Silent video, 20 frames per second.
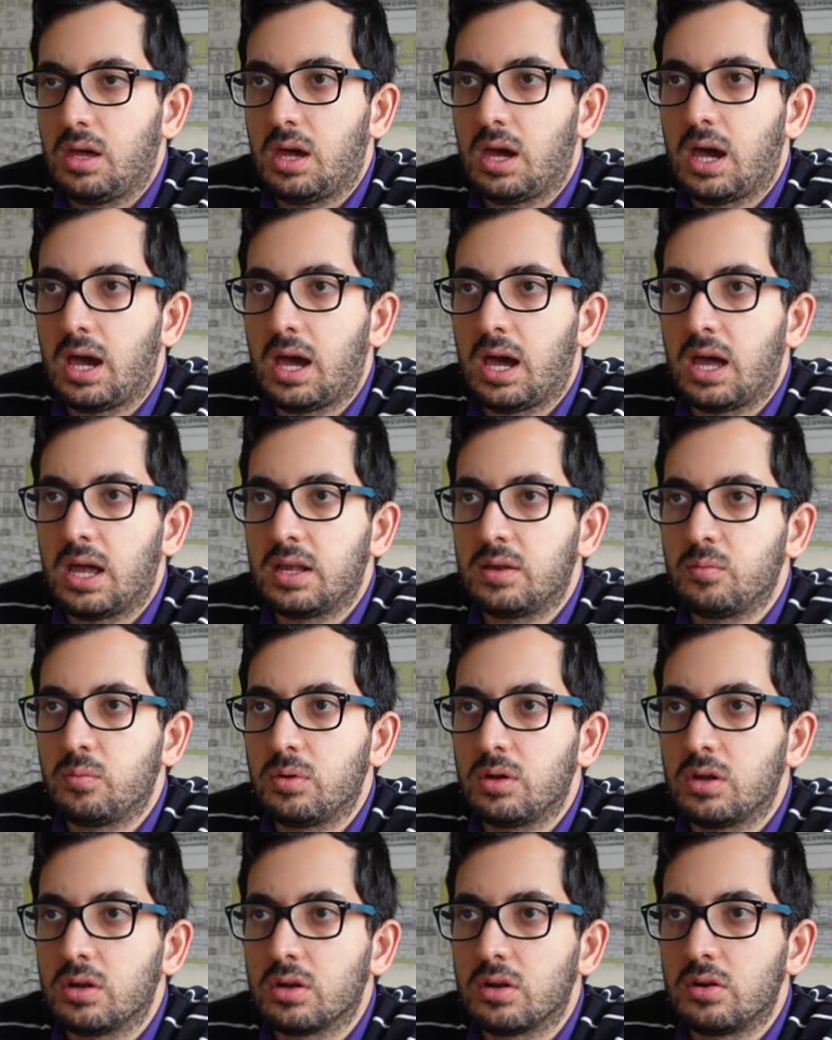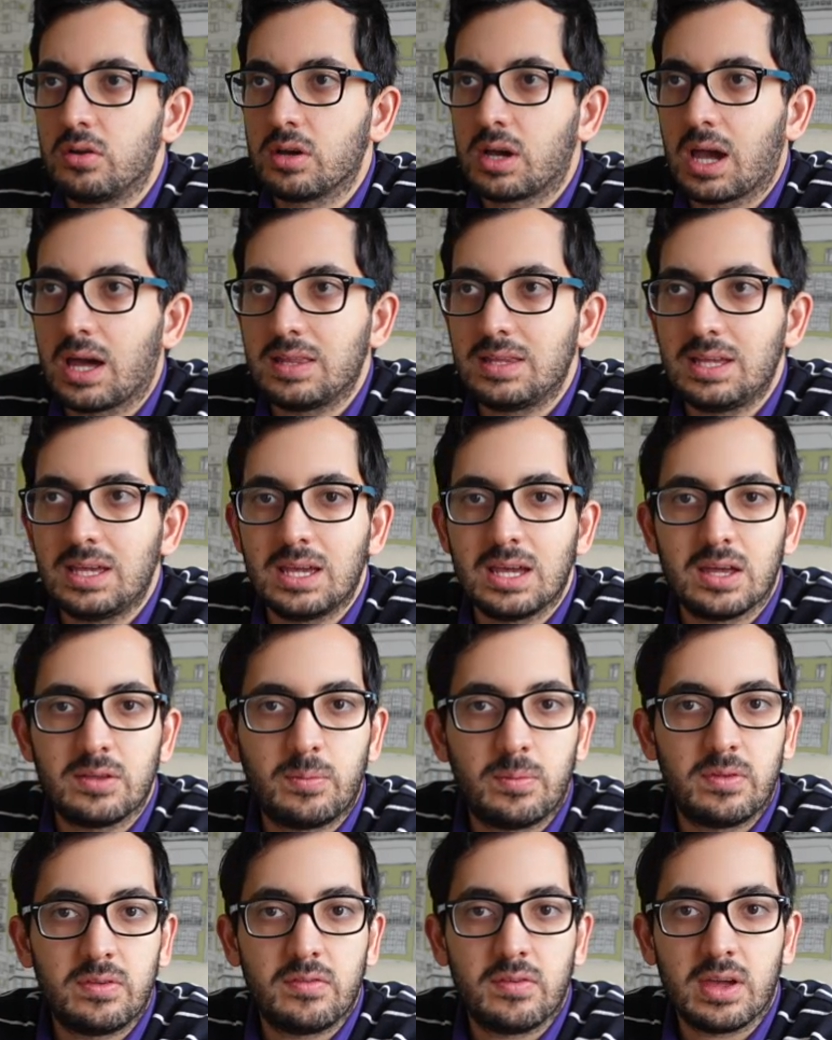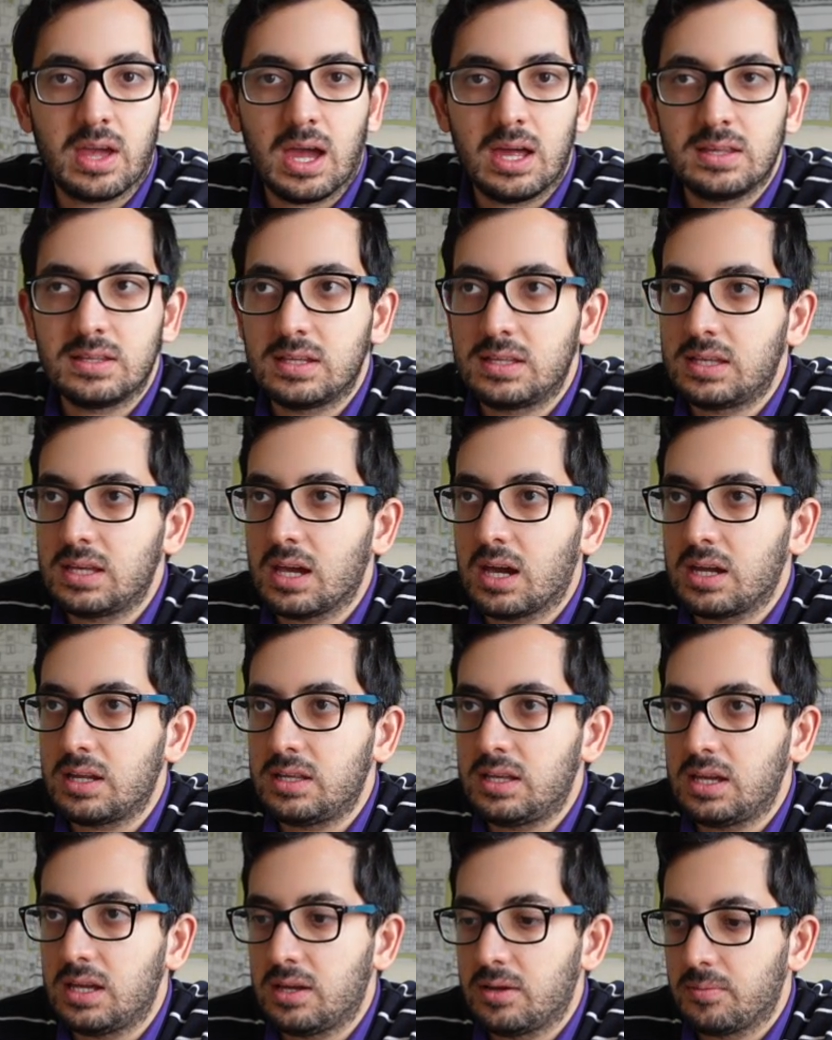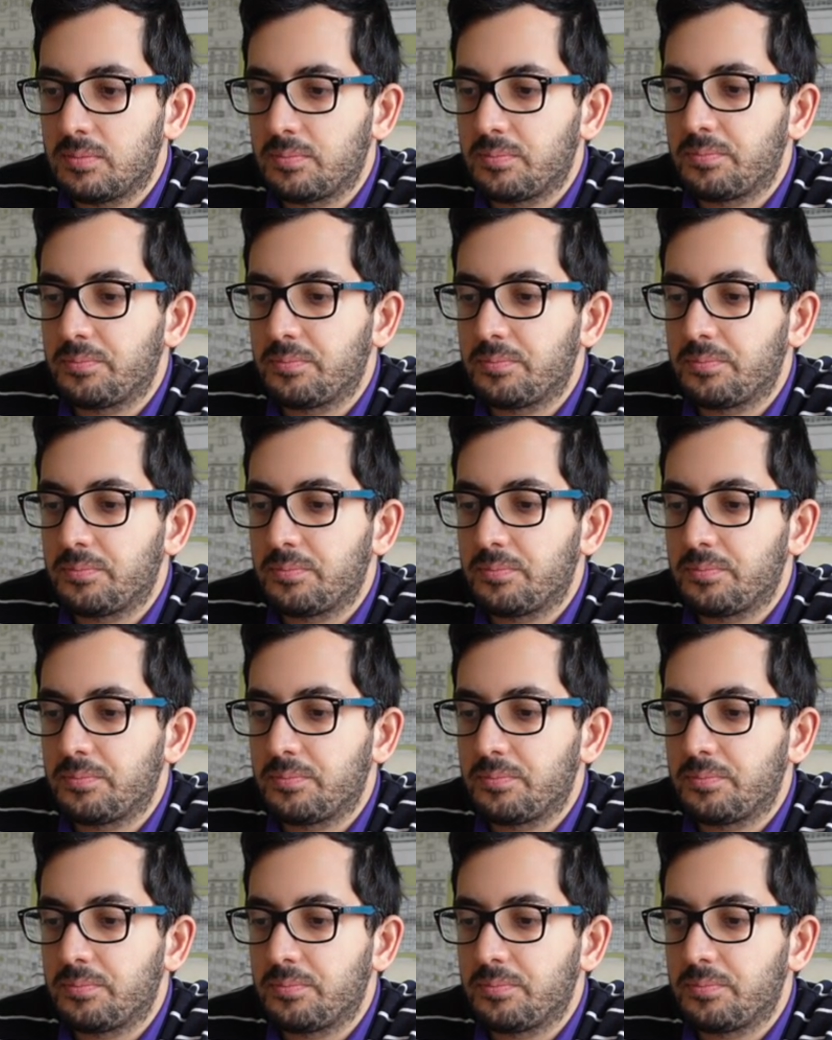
and we will look at the specific entity ID,